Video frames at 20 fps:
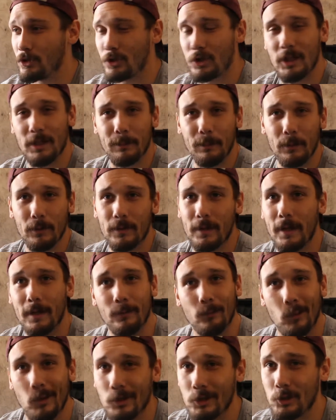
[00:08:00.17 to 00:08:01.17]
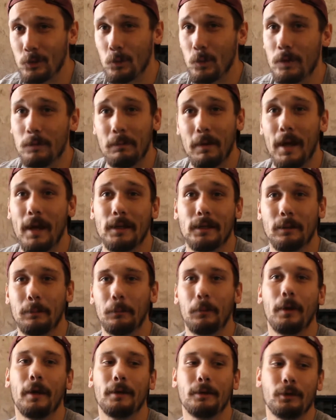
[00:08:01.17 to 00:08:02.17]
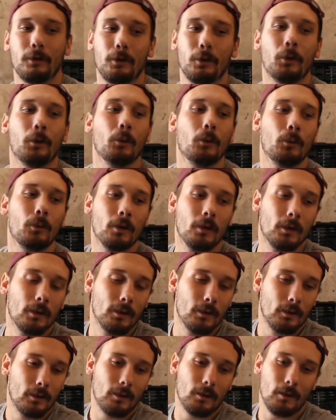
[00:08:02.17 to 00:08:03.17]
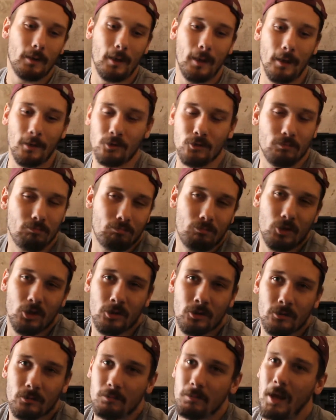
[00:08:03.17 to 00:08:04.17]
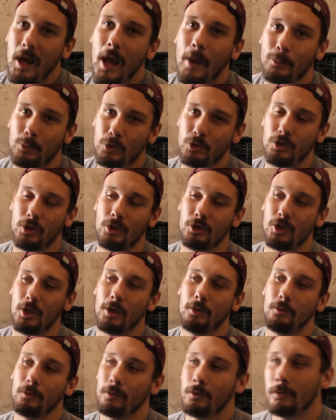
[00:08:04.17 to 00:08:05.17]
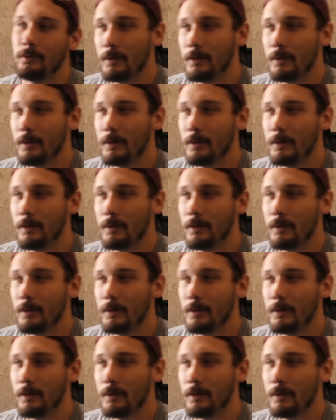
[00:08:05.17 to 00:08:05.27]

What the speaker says: cheaper than what you would buying them brand new, and just options in general.